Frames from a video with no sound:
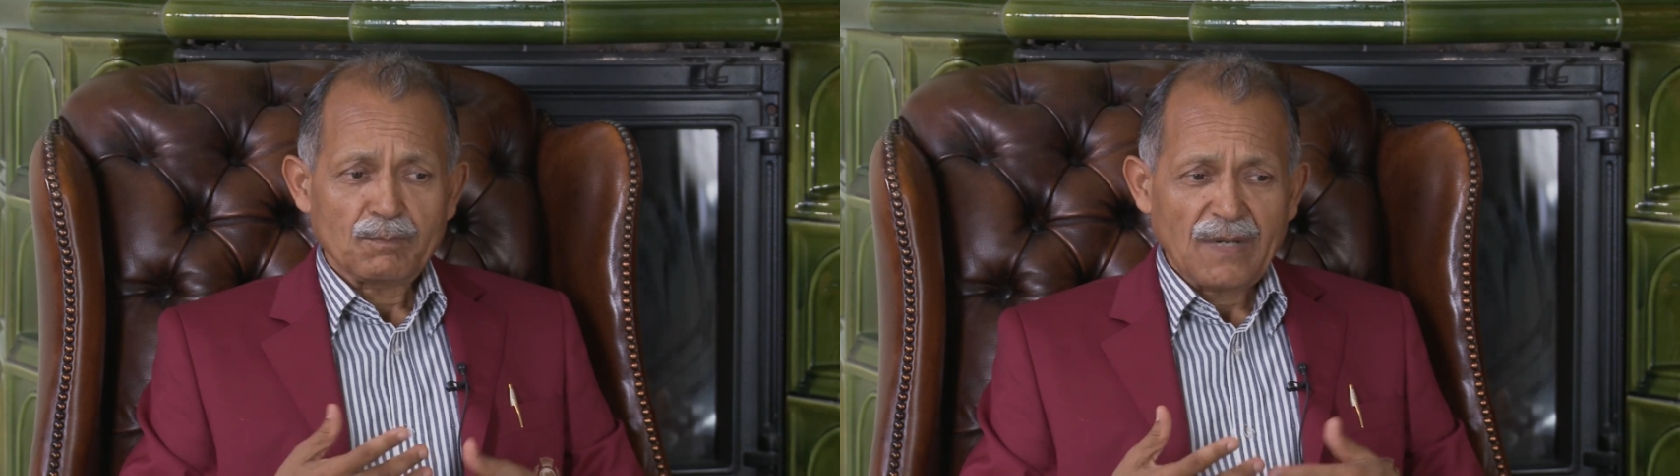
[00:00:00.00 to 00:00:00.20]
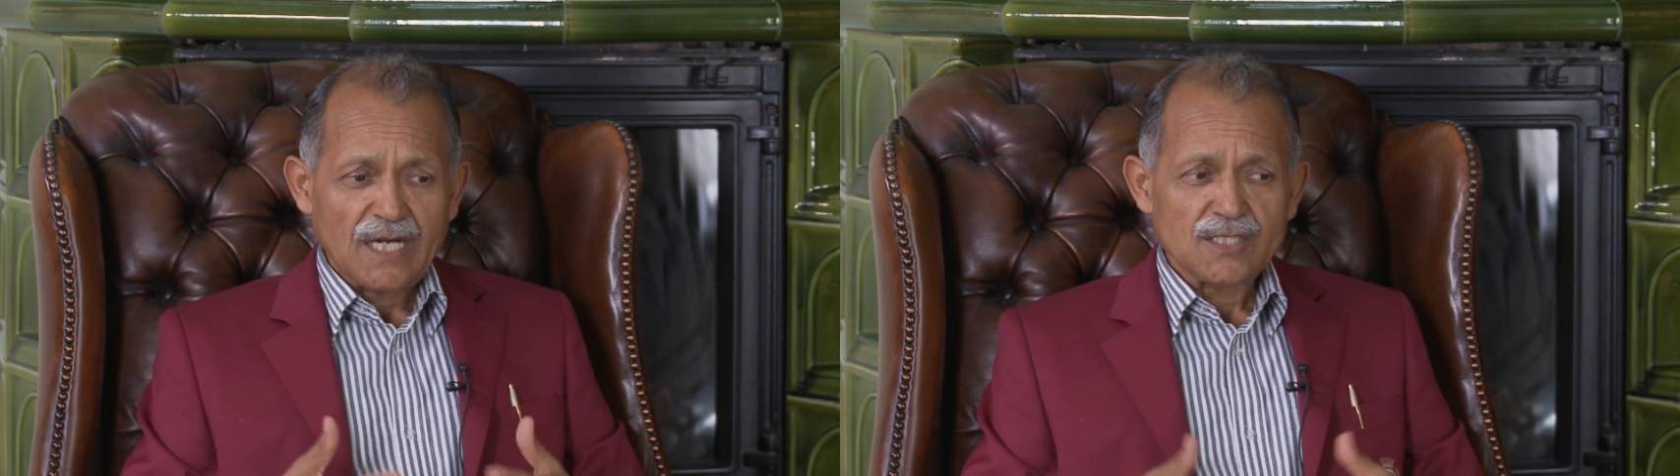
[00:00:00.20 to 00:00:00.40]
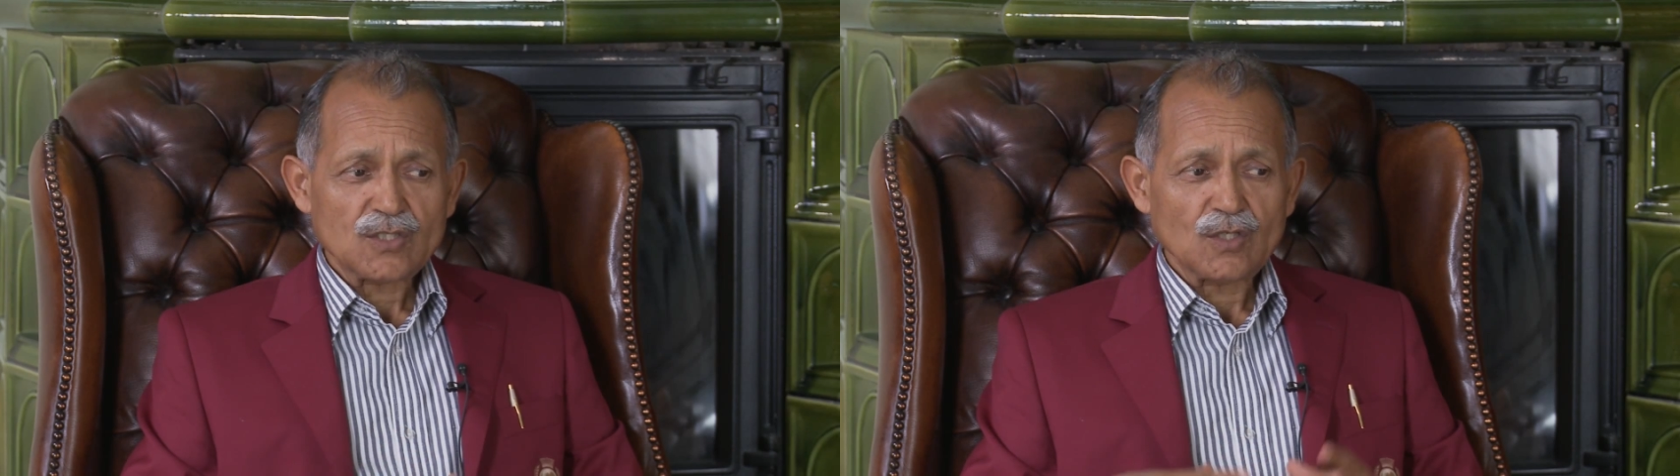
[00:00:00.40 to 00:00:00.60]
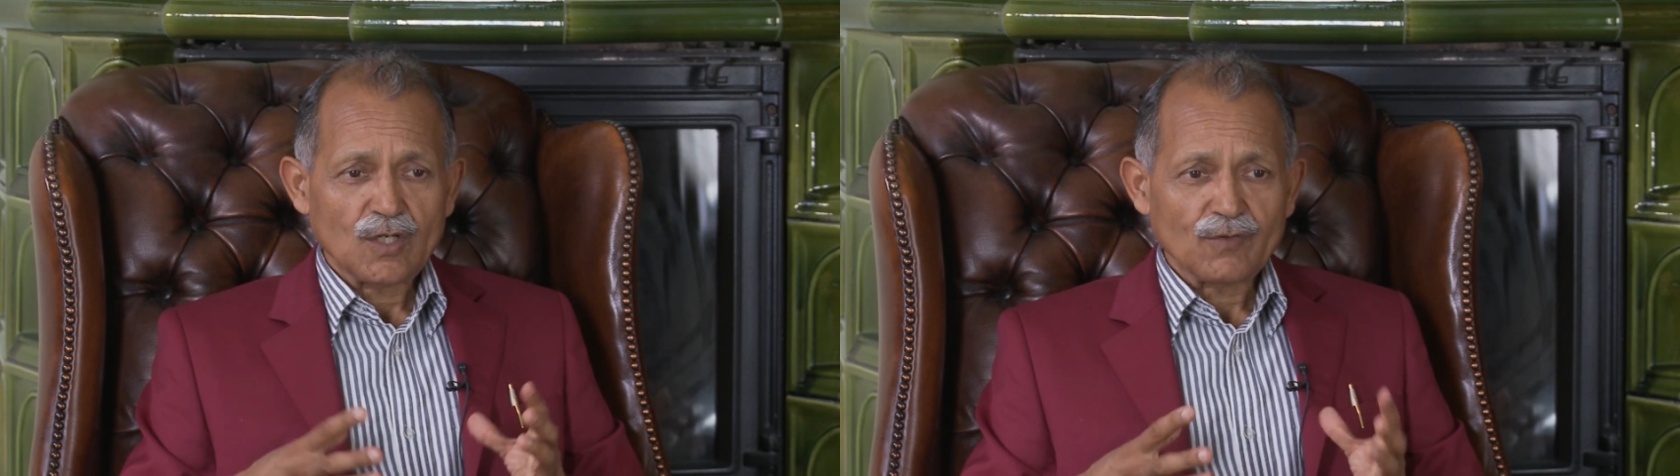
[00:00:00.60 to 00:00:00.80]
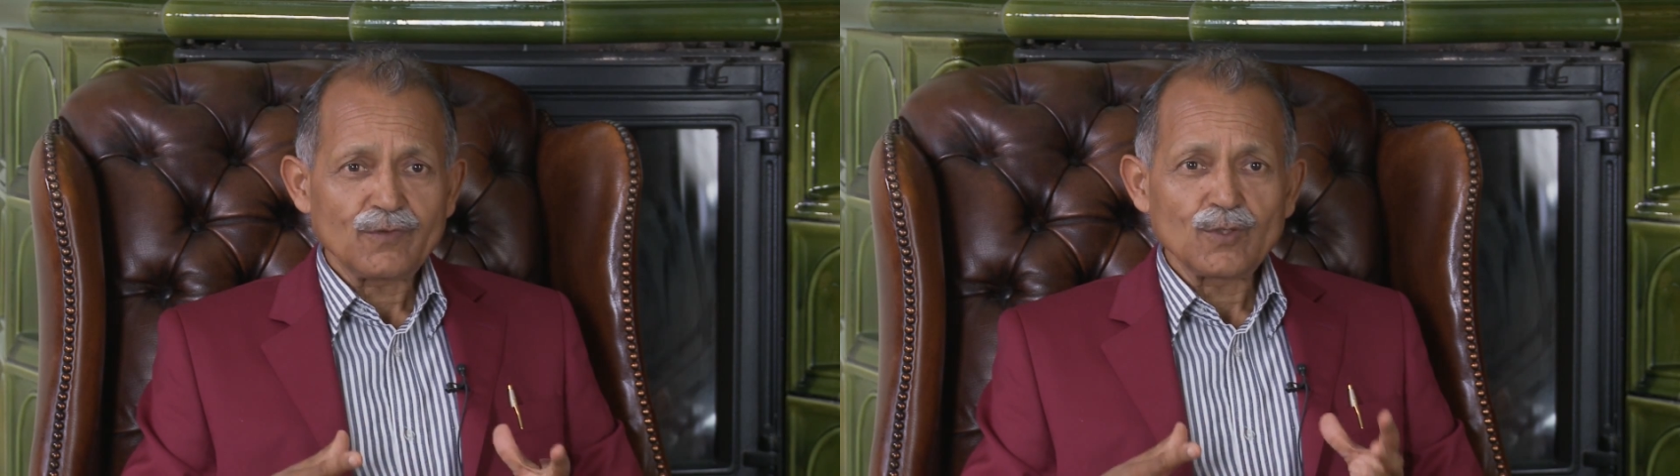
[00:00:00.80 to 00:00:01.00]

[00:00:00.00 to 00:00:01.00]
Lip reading: parts of